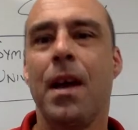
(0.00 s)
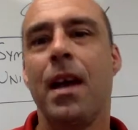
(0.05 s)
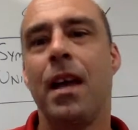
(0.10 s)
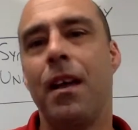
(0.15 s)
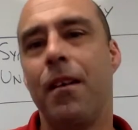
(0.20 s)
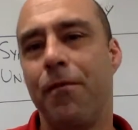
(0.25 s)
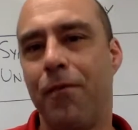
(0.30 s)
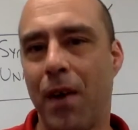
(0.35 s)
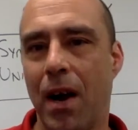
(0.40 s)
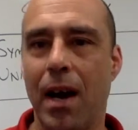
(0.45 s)

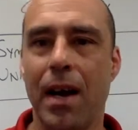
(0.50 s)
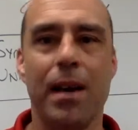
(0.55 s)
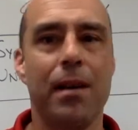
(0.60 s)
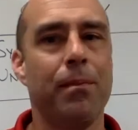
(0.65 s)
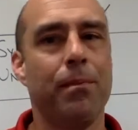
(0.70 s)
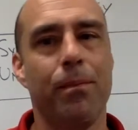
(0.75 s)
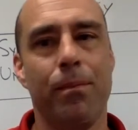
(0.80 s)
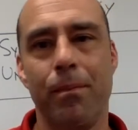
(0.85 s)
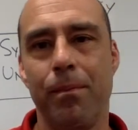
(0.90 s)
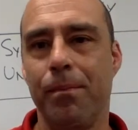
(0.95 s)
If
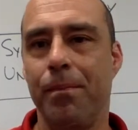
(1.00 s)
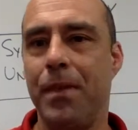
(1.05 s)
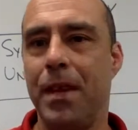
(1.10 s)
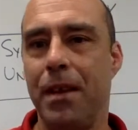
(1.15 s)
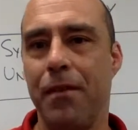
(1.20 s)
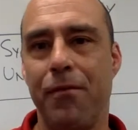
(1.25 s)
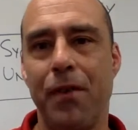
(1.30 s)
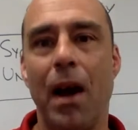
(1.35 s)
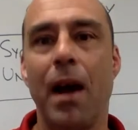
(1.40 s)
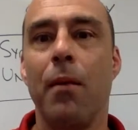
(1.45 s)
I
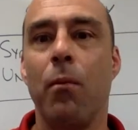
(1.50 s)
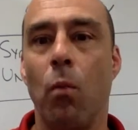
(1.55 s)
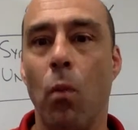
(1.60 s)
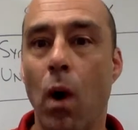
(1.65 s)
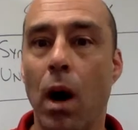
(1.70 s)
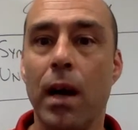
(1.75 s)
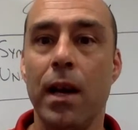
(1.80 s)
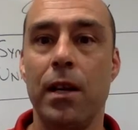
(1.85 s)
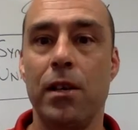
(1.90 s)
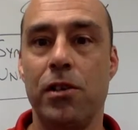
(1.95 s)
if I
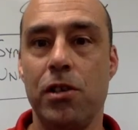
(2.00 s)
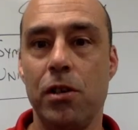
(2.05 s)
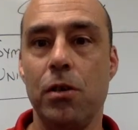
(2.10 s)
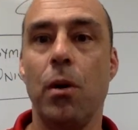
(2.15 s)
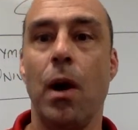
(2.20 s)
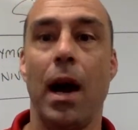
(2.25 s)
wanted to,